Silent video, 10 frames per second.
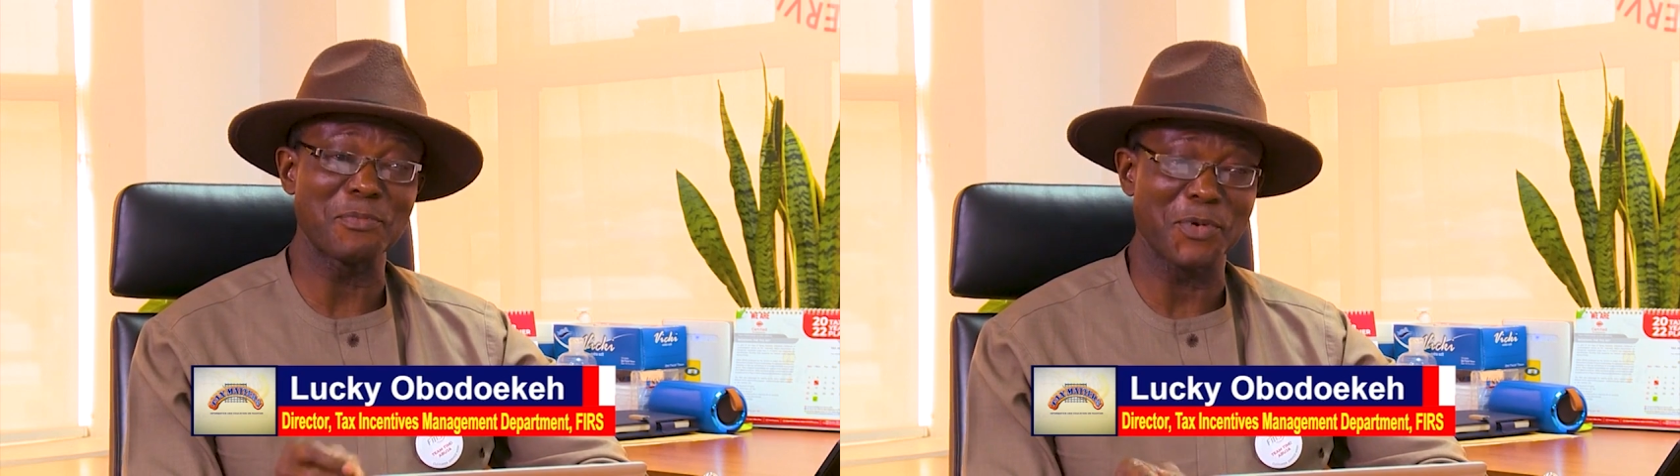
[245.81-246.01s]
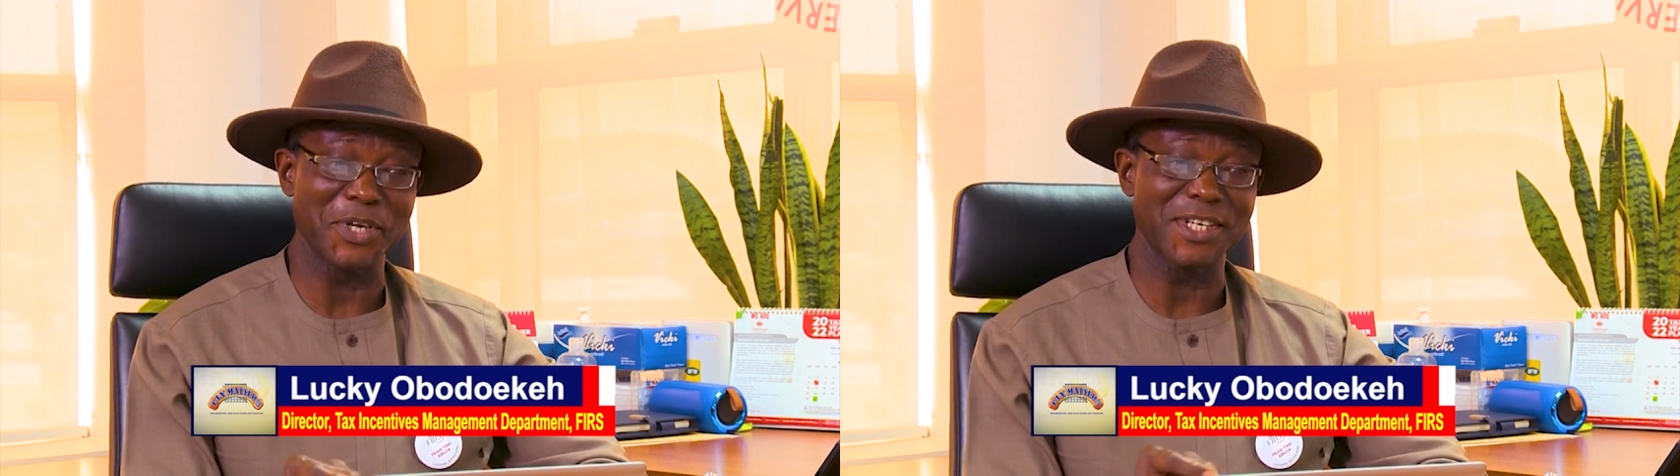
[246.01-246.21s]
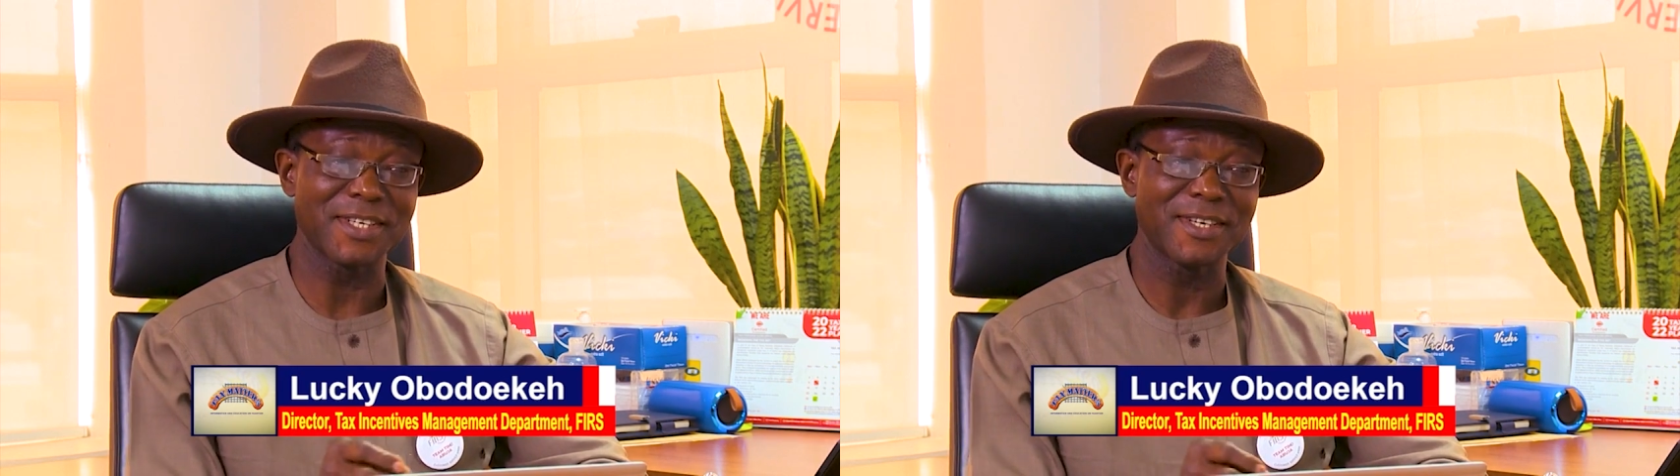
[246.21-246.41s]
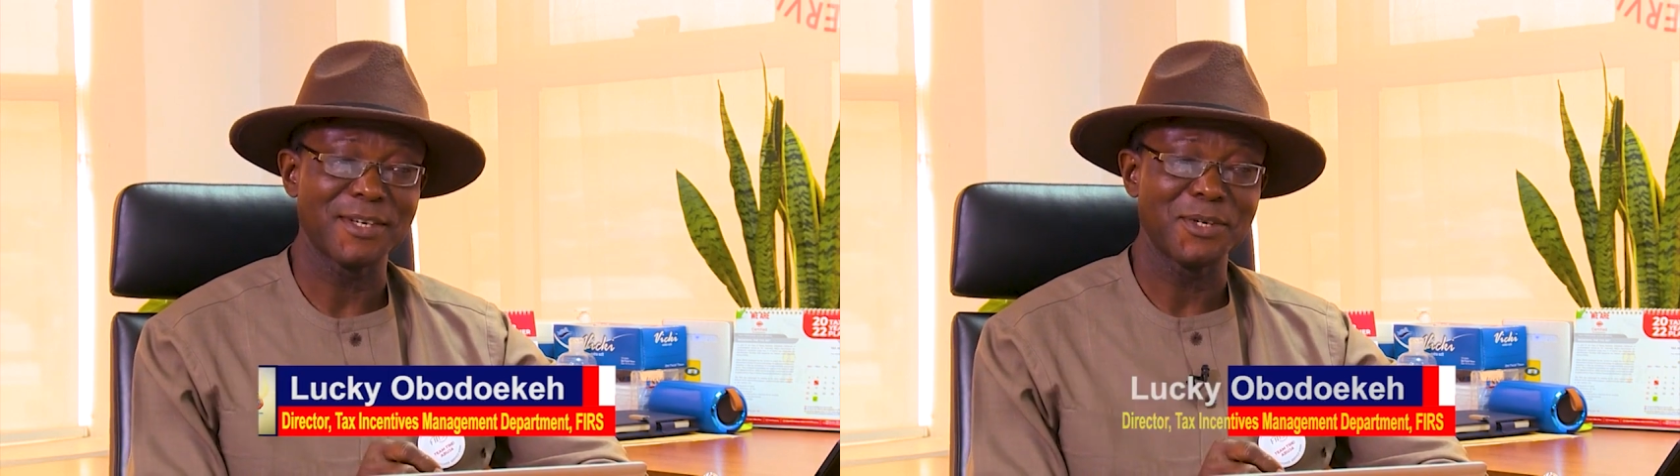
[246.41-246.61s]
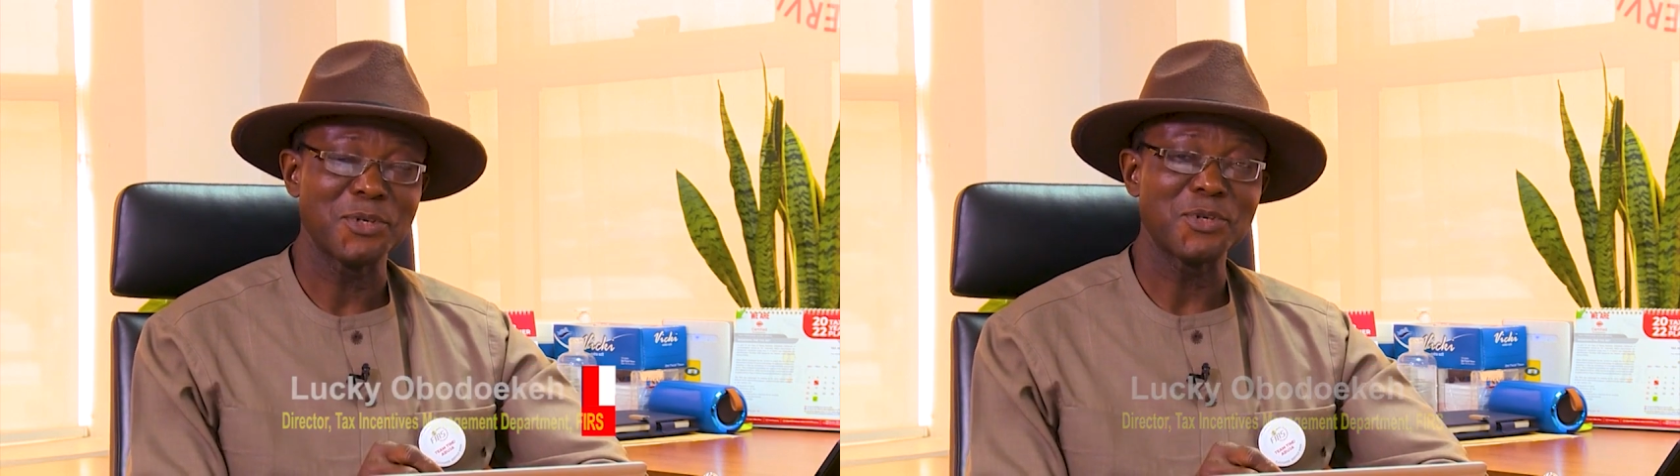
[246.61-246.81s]
point.
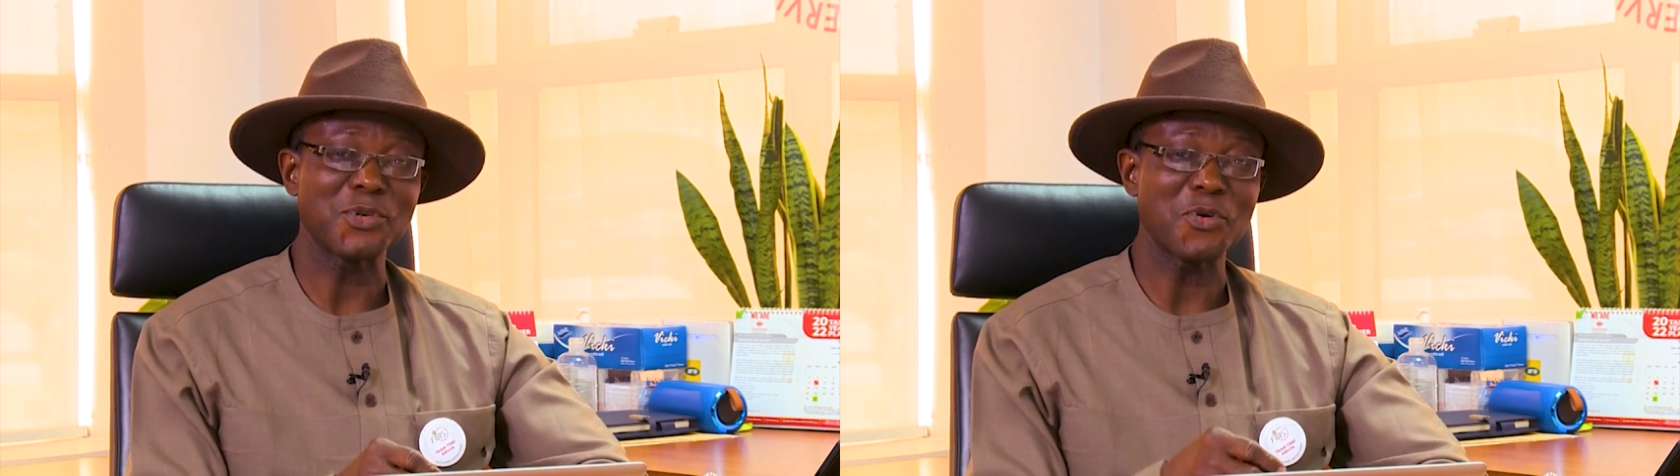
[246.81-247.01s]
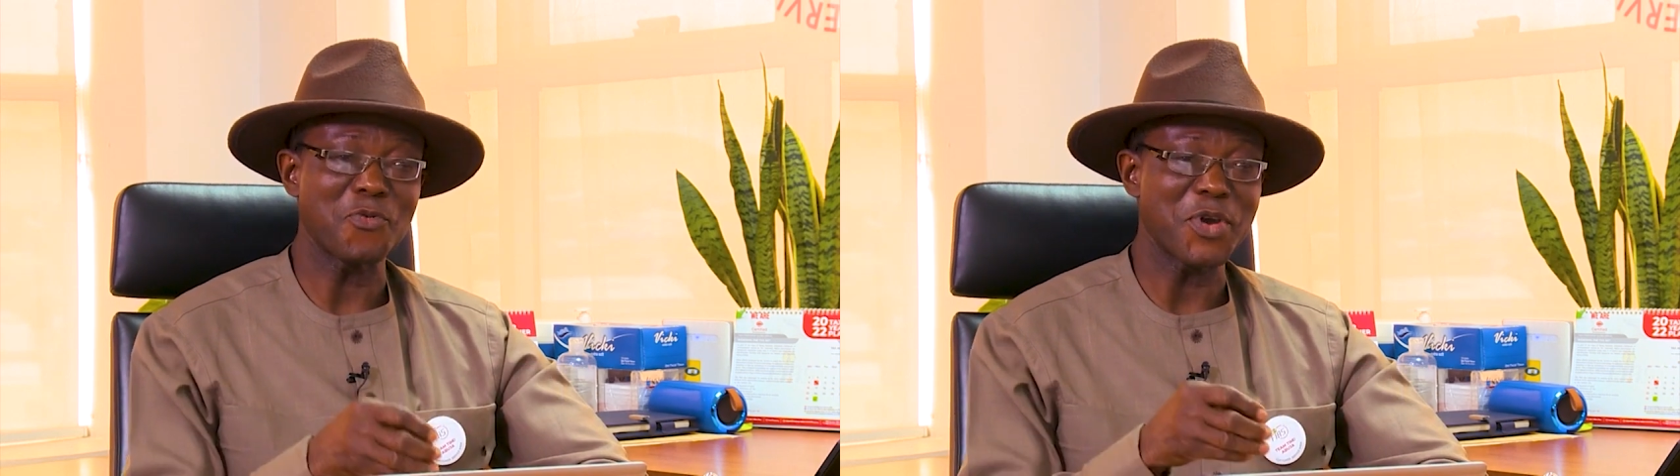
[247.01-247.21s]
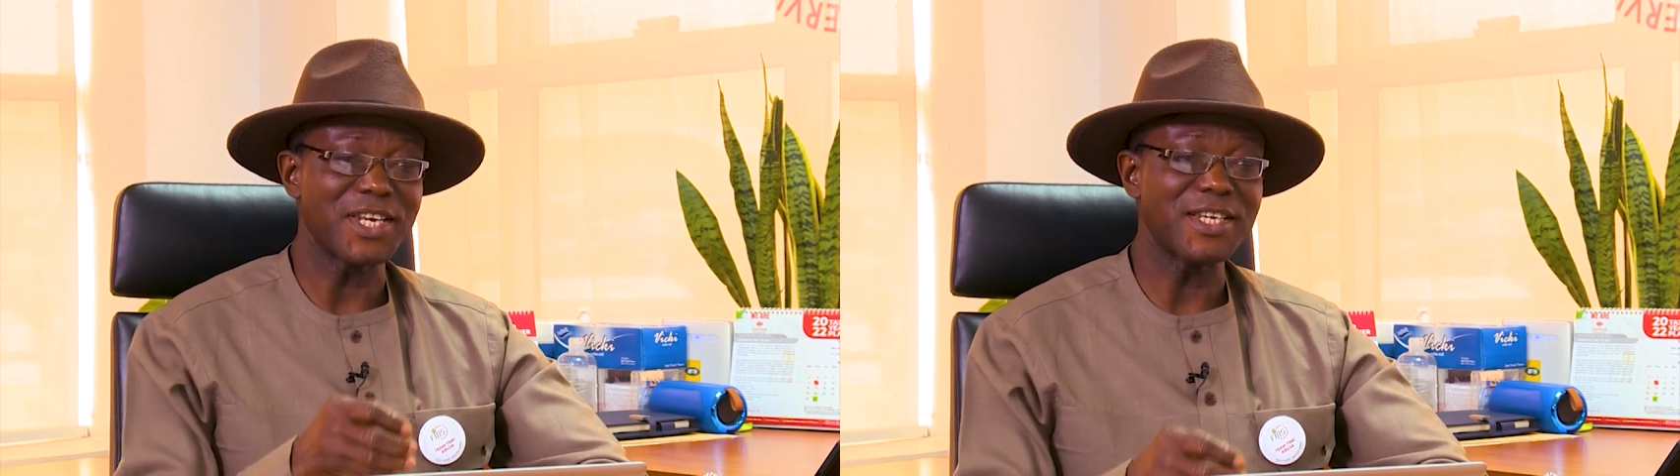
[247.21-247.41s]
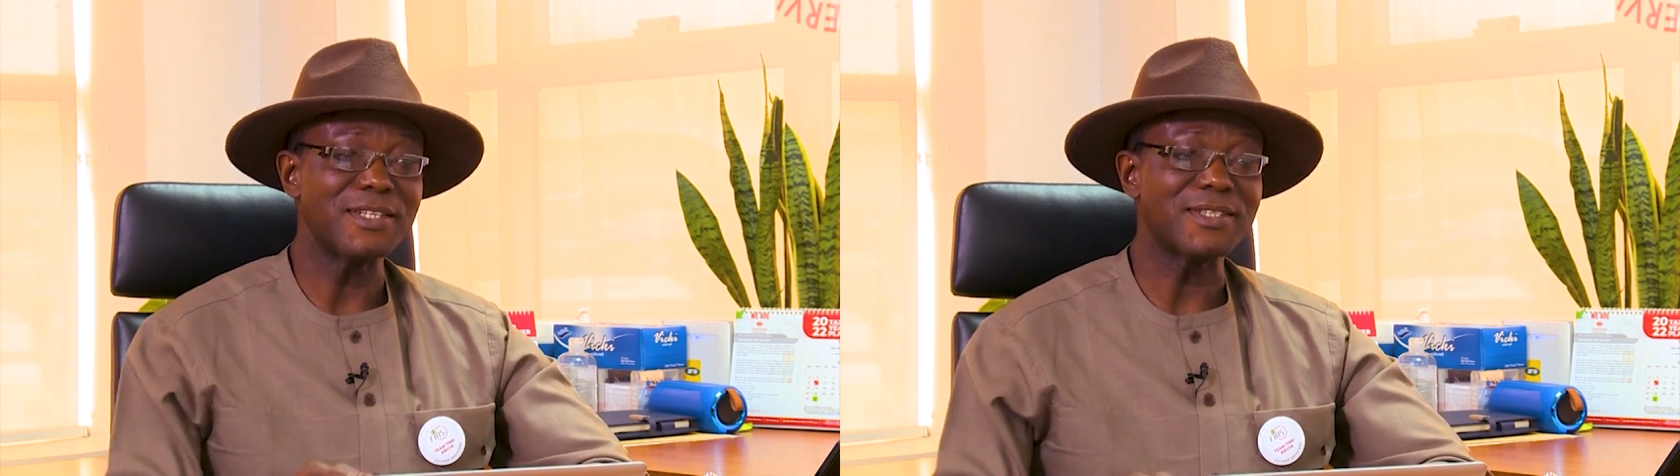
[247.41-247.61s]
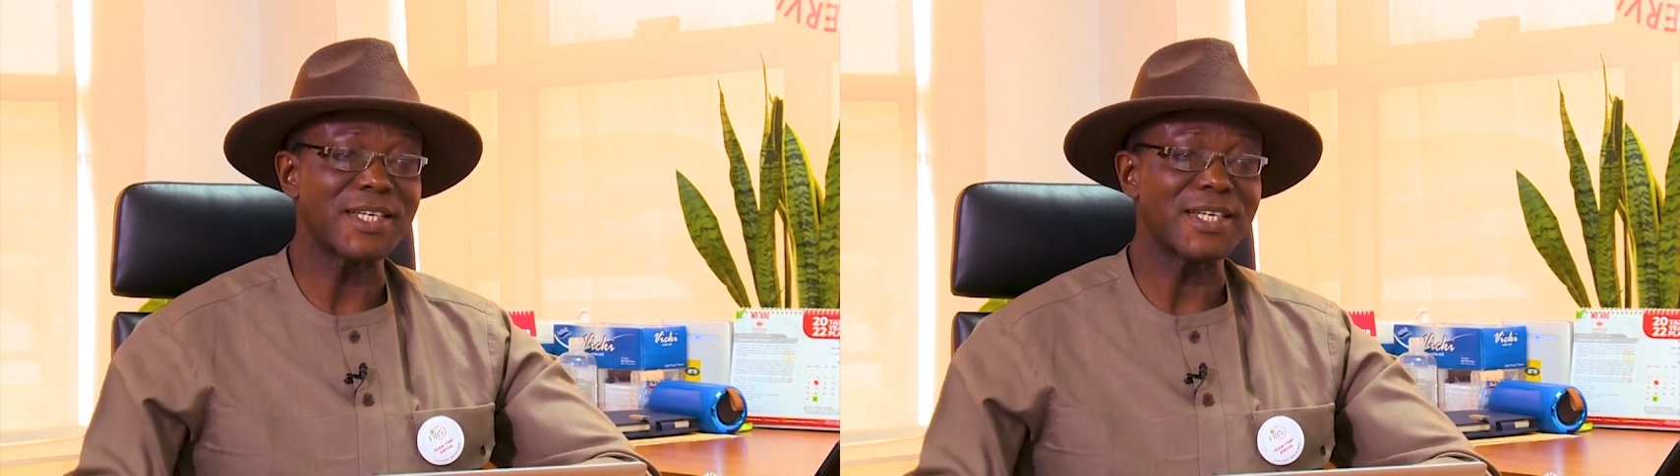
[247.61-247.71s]
So we didn't